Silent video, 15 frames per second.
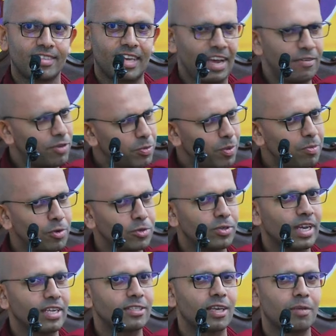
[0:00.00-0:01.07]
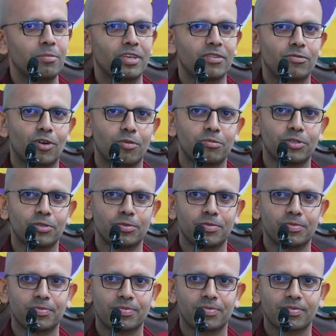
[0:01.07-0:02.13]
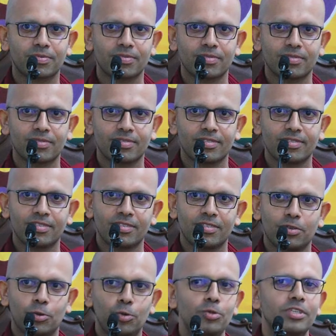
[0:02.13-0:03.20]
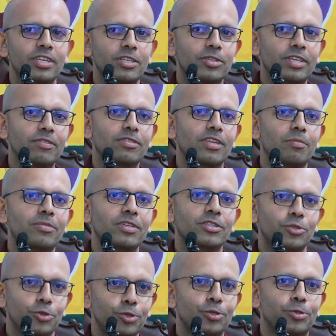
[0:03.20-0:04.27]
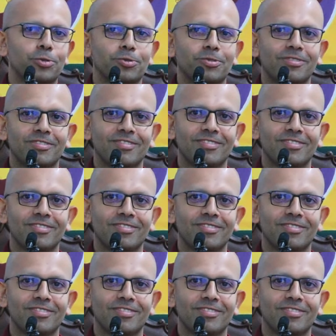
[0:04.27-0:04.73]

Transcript: Everyone wants to get something from you. Who's here to give something to you?